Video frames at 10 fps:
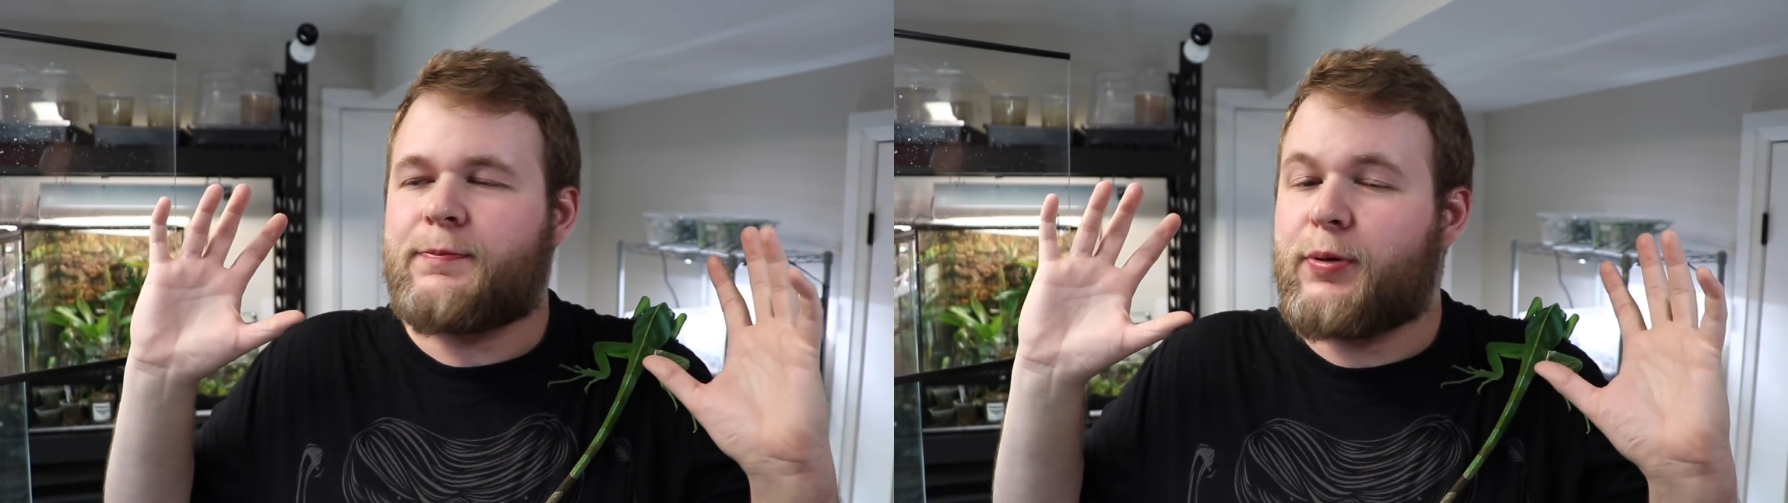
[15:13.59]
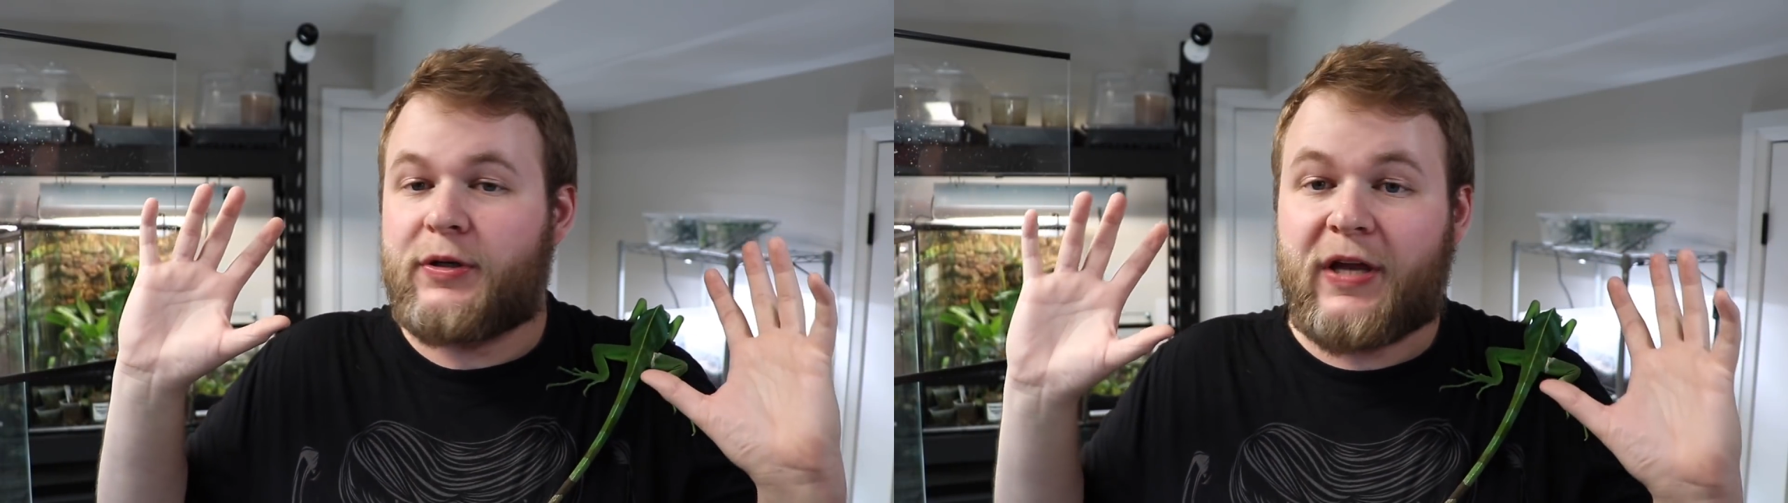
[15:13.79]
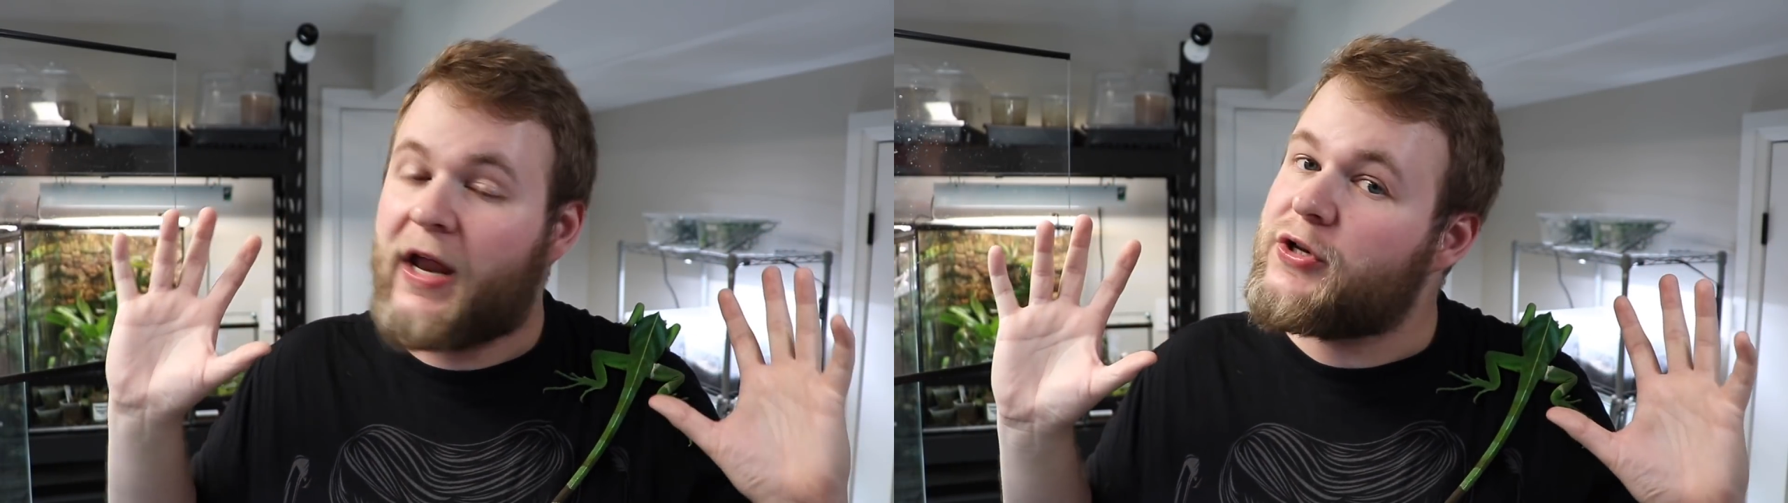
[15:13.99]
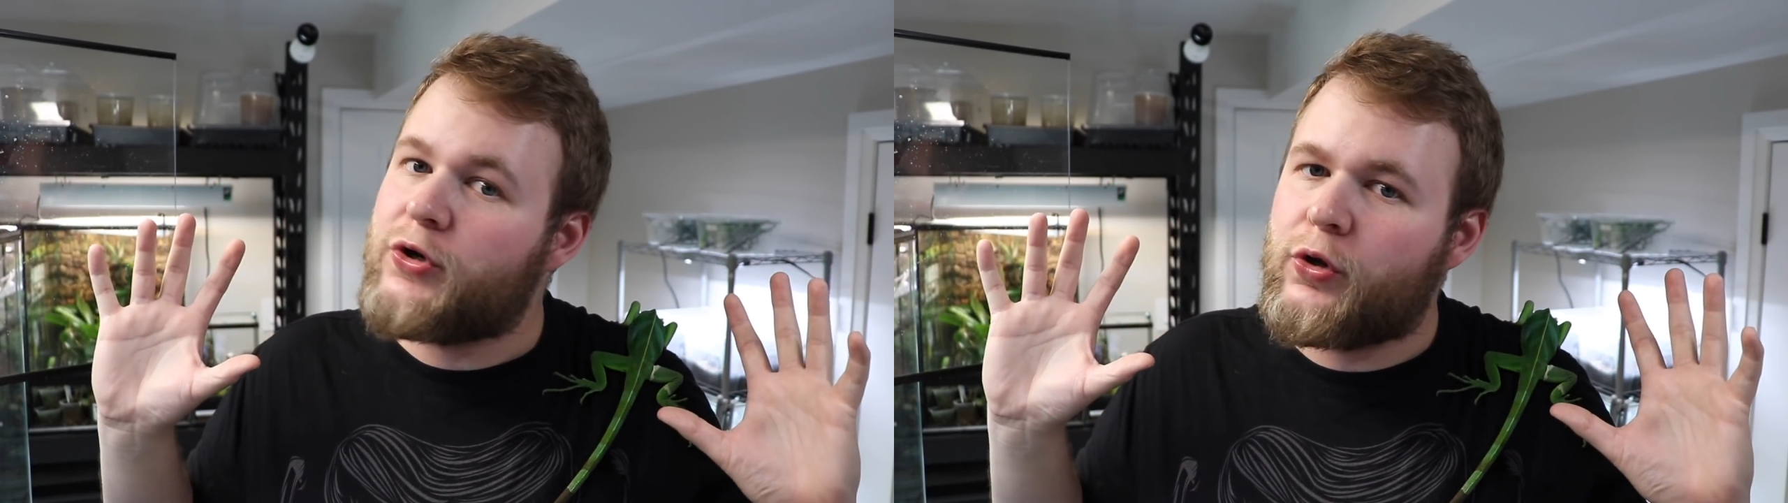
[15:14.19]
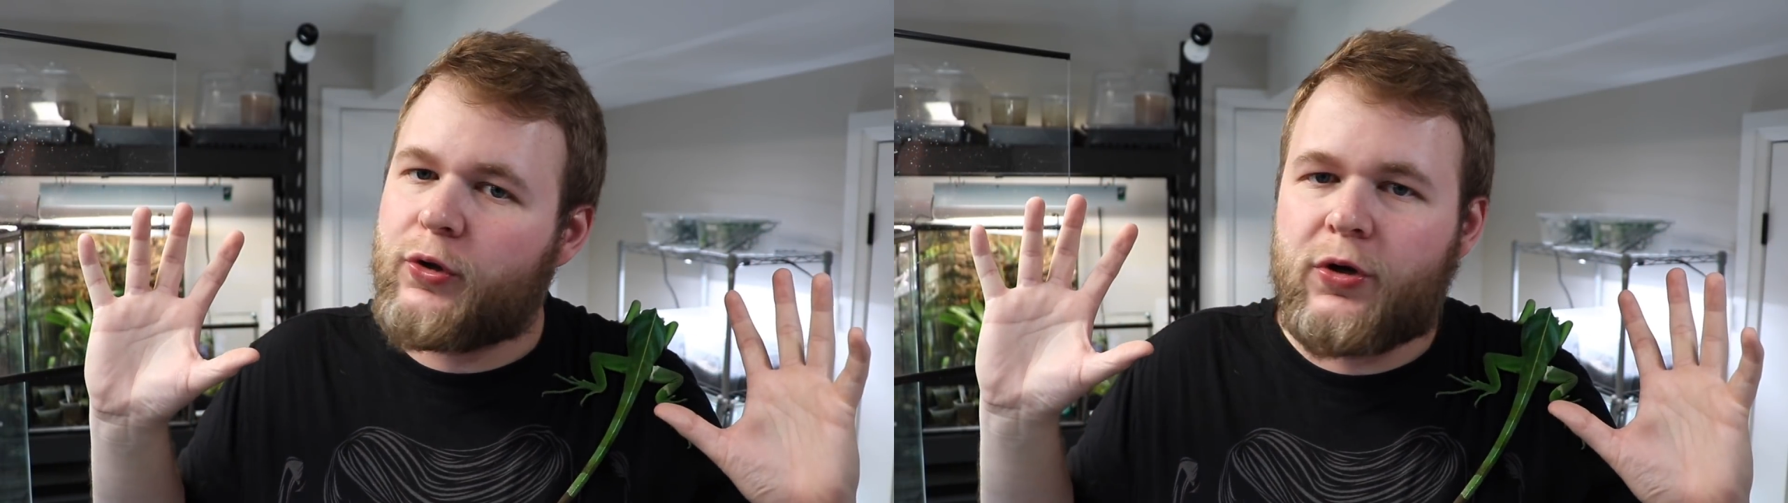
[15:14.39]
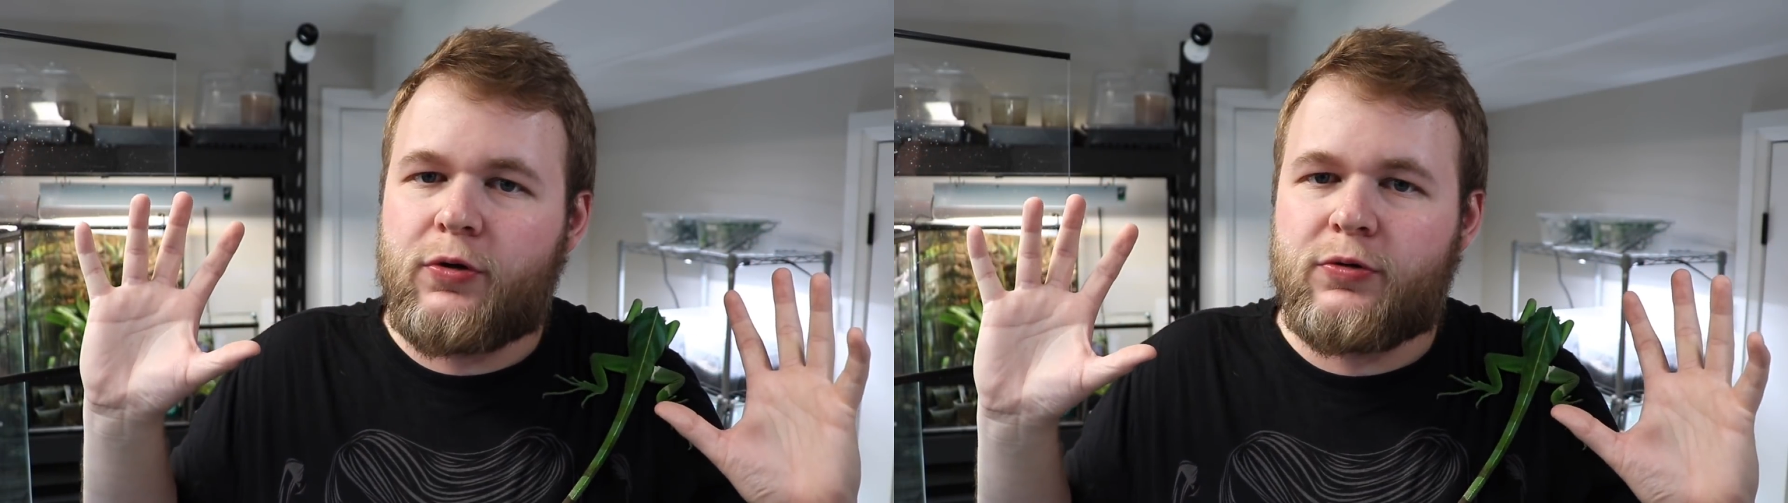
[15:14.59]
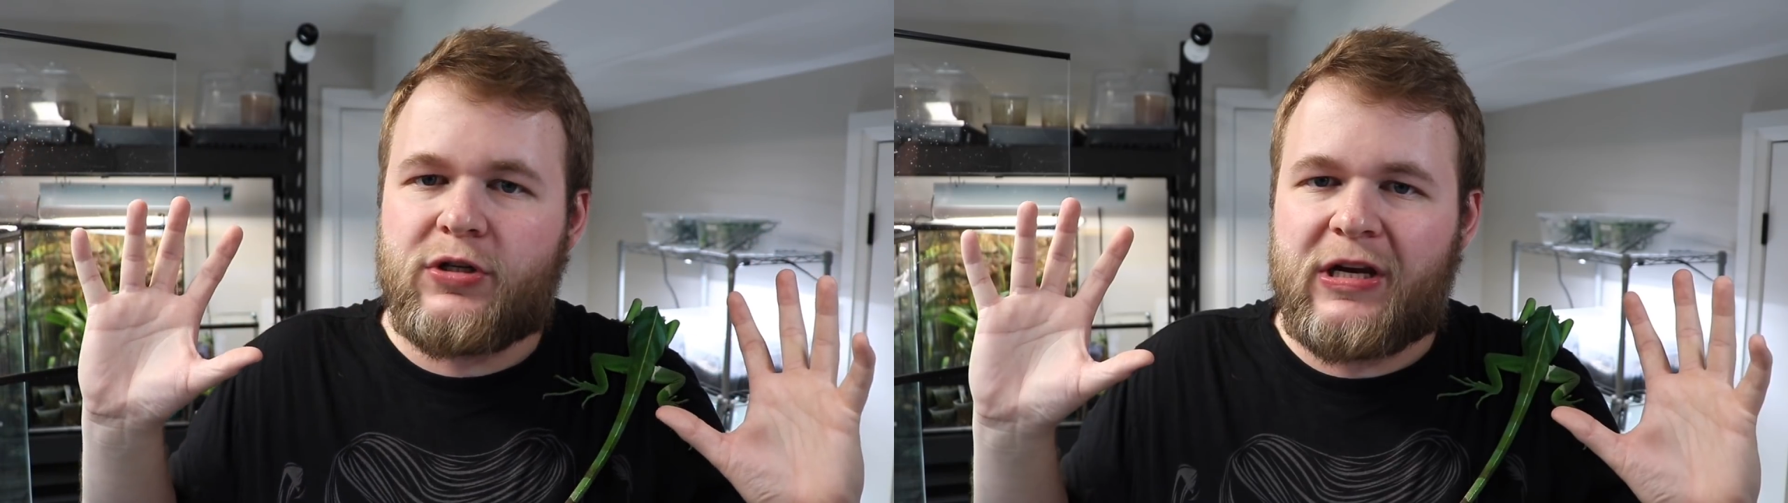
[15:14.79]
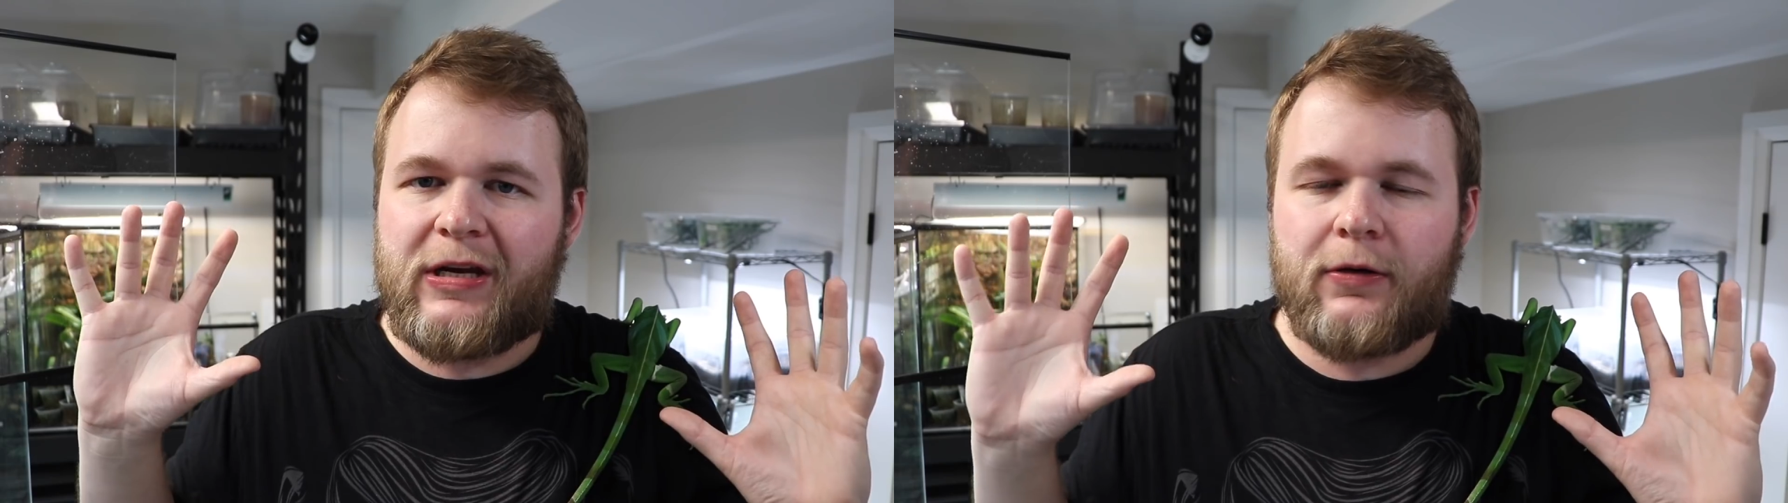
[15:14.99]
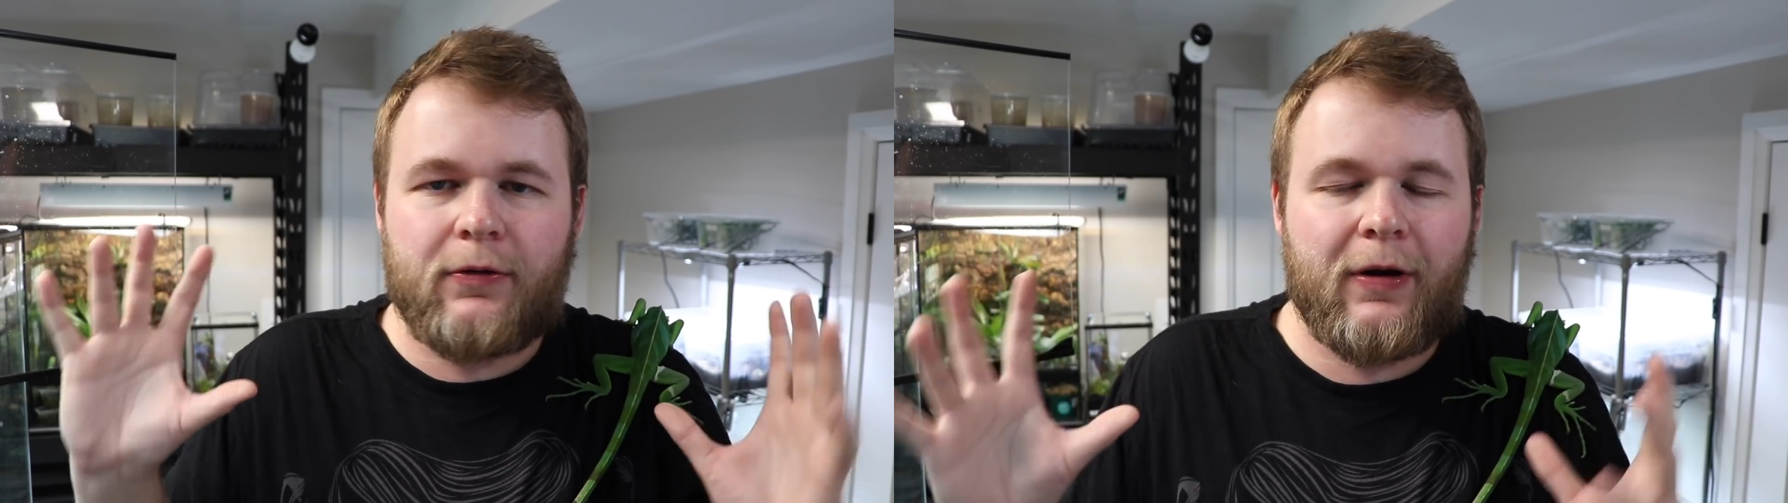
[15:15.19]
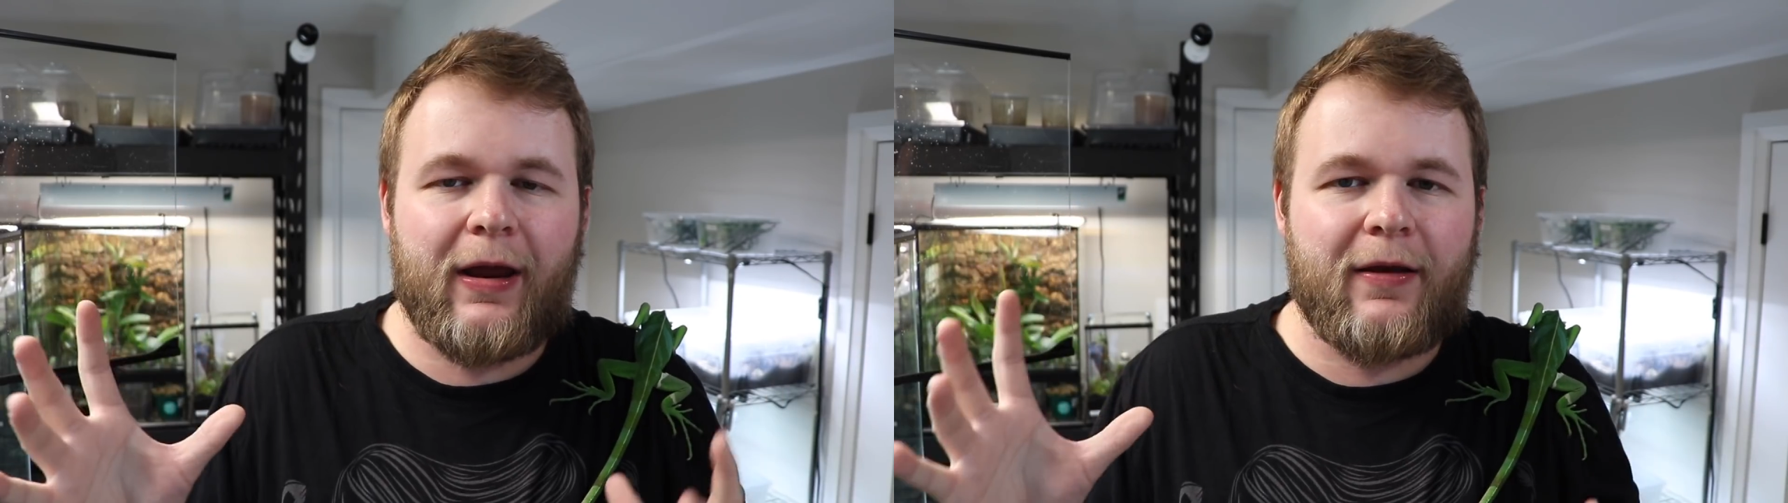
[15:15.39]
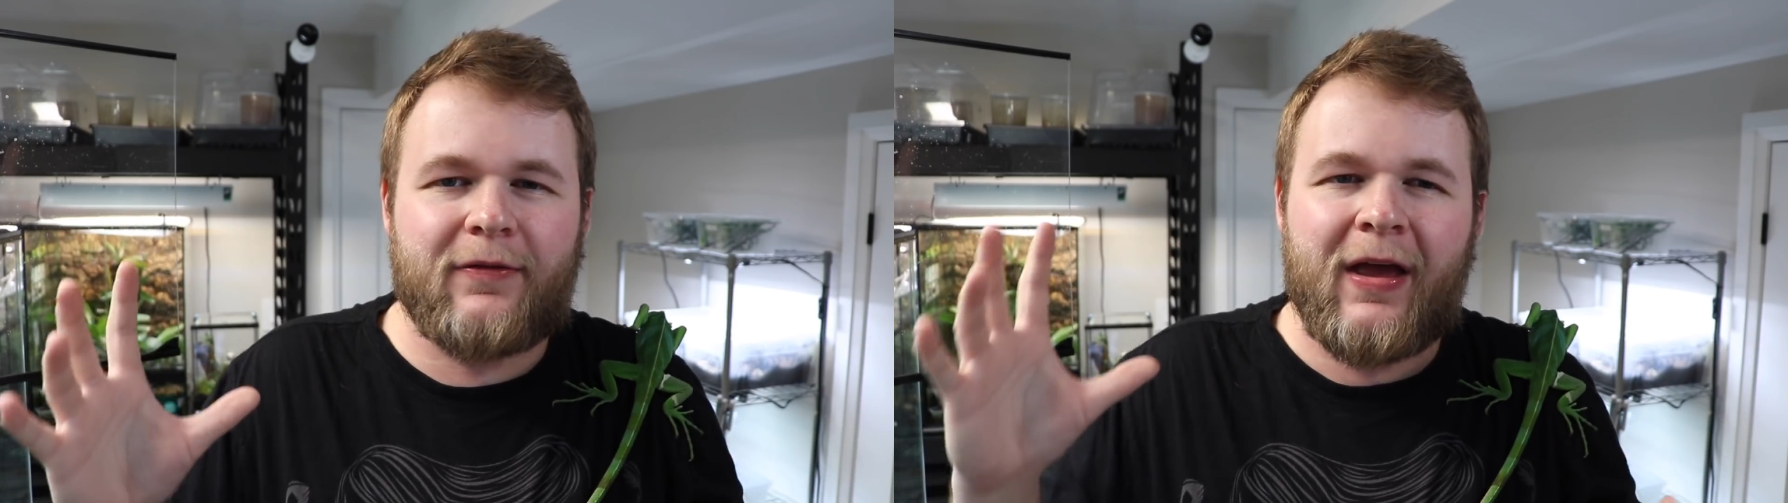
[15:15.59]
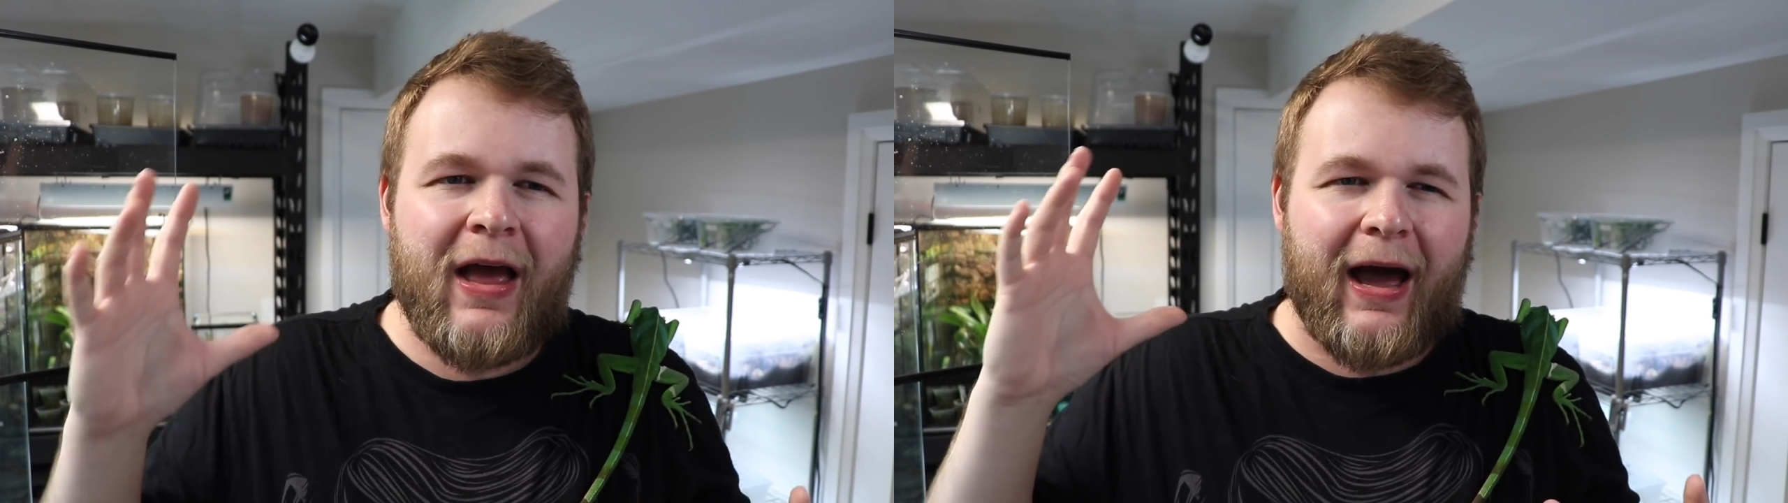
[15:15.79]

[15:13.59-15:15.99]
potential new gene craze,